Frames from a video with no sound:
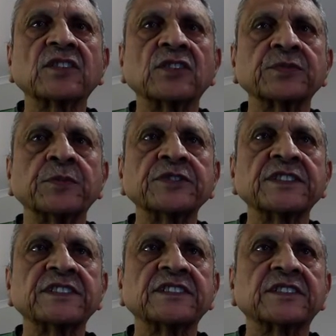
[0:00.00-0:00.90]
osmosis
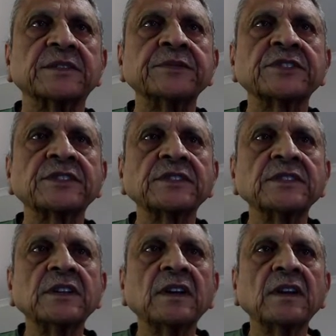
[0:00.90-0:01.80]
systems,
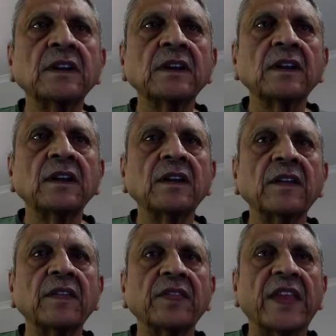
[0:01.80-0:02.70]

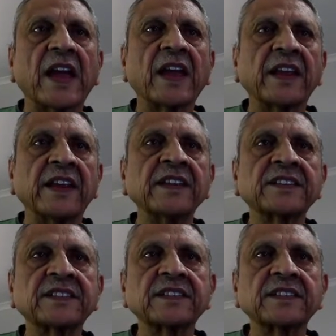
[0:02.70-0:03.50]
there is